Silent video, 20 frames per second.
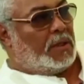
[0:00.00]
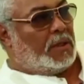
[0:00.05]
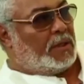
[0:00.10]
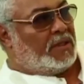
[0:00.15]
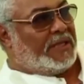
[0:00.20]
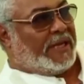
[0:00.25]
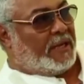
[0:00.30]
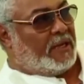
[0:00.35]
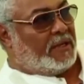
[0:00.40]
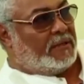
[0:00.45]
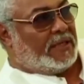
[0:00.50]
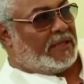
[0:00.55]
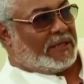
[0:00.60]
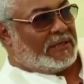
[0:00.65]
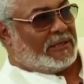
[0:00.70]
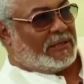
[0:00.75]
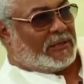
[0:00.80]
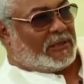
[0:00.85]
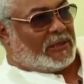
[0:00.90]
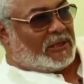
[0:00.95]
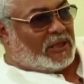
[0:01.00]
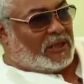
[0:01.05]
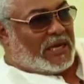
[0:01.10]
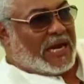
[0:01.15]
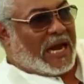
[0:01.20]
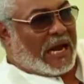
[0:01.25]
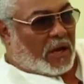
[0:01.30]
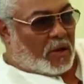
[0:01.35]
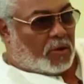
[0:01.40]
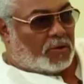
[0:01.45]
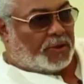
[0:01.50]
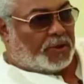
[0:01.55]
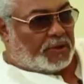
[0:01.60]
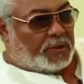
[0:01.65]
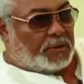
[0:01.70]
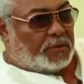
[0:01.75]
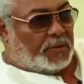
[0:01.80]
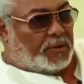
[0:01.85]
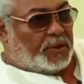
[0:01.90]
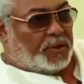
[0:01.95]
the cloud,
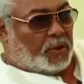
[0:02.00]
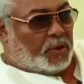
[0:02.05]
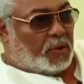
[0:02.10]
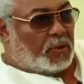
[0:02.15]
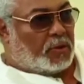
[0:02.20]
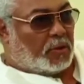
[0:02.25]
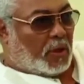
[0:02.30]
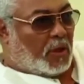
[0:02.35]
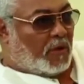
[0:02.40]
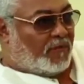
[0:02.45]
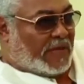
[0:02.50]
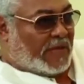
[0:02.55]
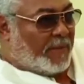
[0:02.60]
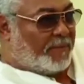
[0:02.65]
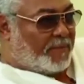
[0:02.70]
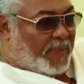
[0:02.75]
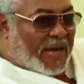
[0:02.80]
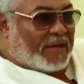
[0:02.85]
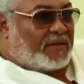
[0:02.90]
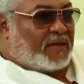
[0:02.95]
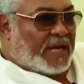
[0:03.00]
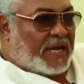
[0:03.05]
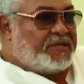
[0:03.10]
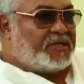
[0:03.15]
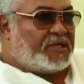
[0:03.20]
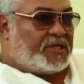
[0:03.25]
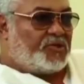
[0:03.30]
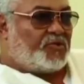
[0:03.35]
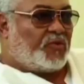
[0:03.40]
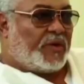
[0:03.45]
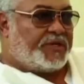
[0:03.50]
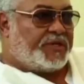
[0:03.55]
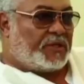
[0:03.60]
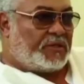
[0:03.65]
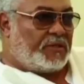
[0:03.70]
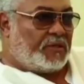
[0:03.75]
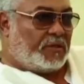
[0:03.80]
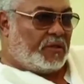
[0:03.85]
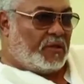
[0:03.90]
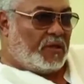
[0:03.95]
you know, of the apartheid
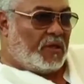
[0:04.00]
situation